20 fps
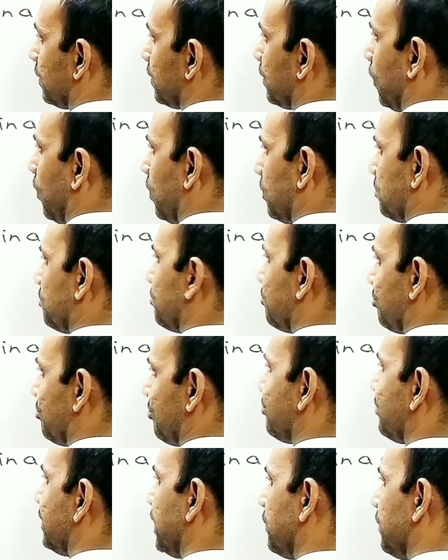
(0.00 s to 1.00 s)
or
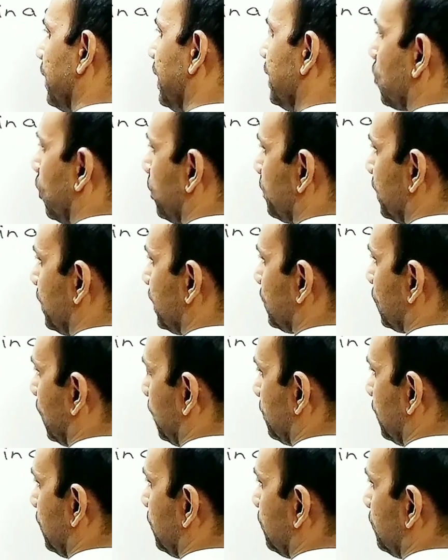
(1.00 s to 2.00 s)
take very common
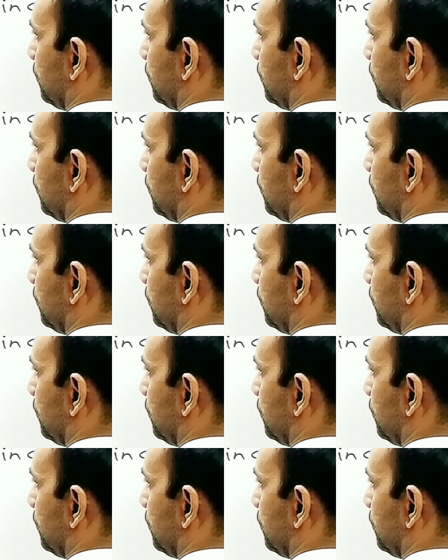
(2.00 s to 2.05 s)
example.